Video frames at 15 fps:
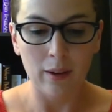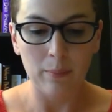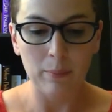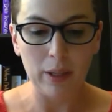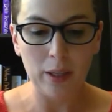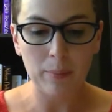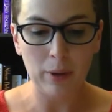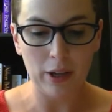
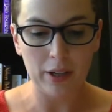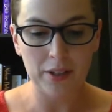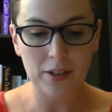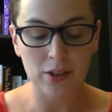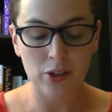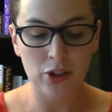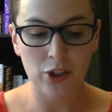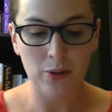Big Poss
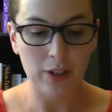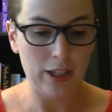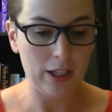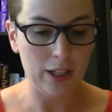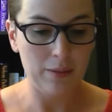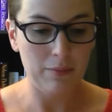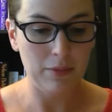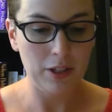is chewing an
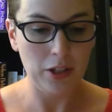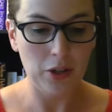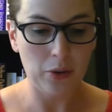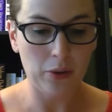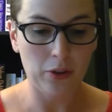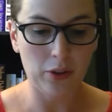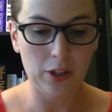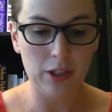empty
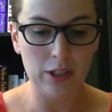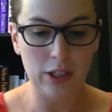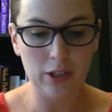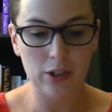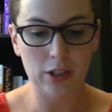yogurt container